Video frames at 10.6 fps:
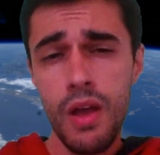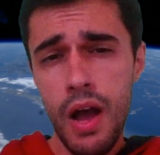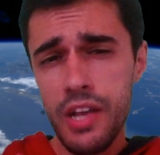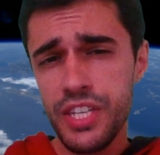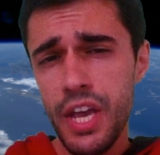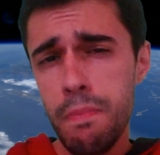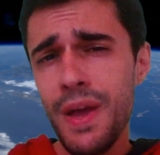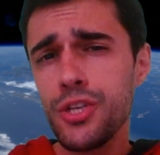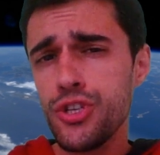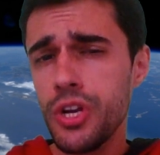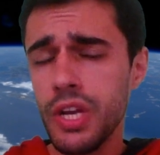As I
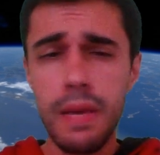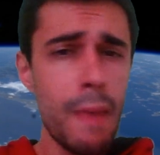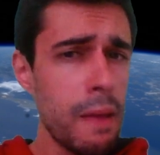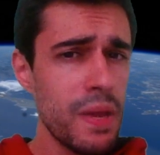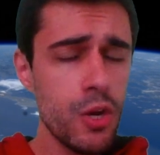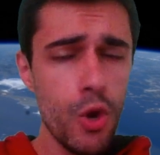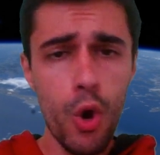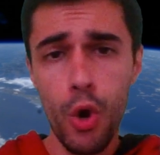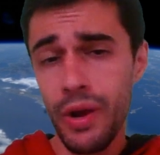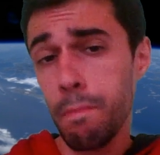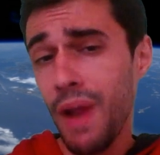mentioned in my video
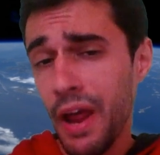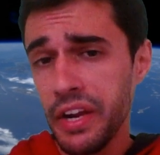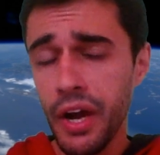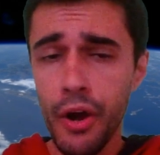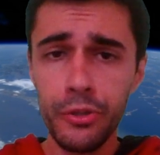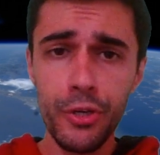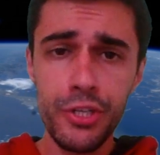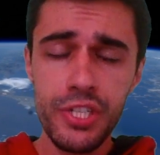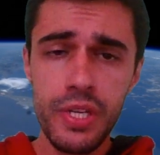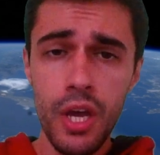on Planet Hunters,